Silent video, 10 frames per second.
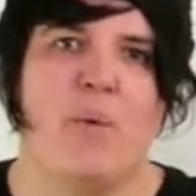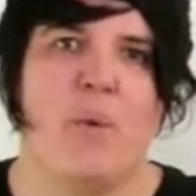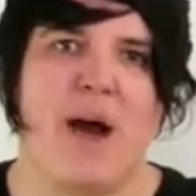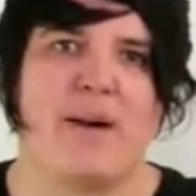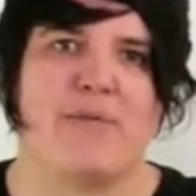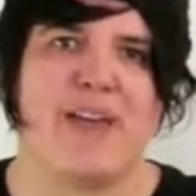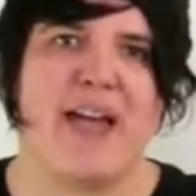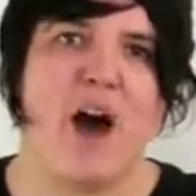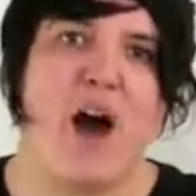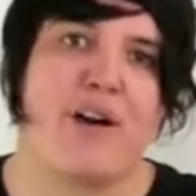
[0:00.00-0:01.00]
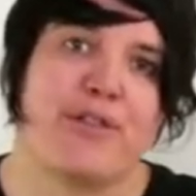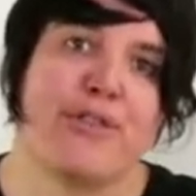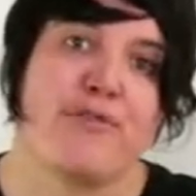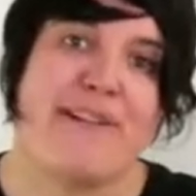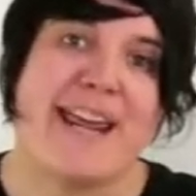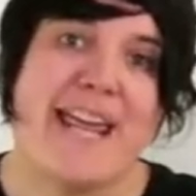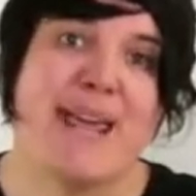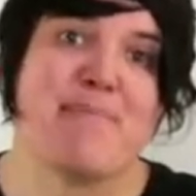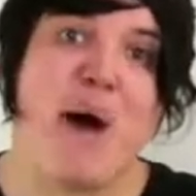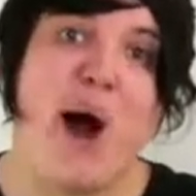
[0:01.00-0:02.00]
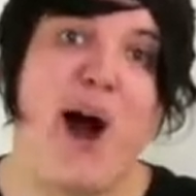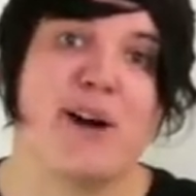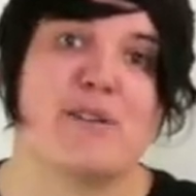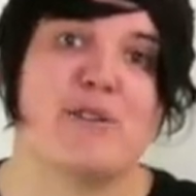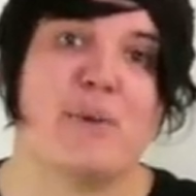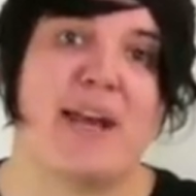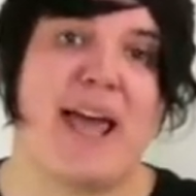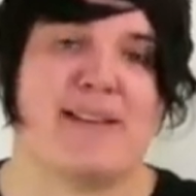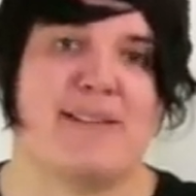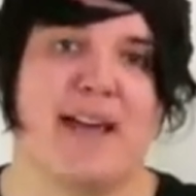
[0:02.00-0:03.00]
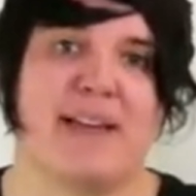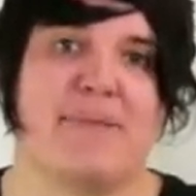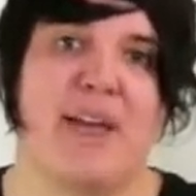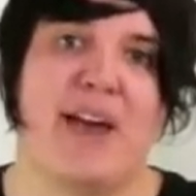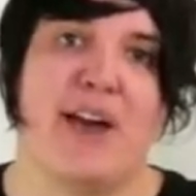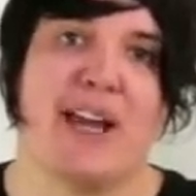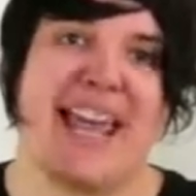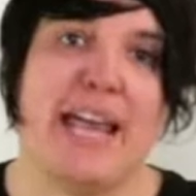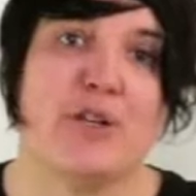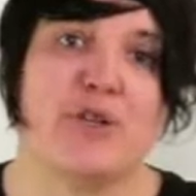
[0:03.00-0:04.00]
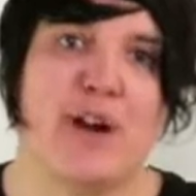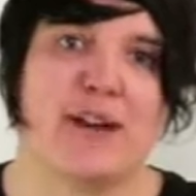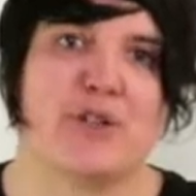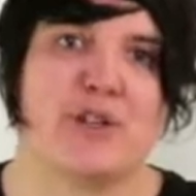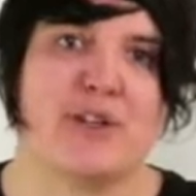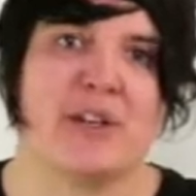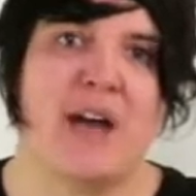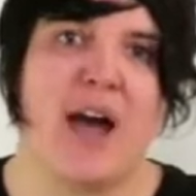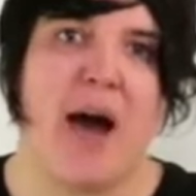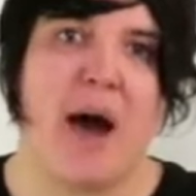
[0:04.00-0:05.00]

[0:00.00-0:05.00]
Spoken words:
Well, there are 3 parts to an essay: an introduction,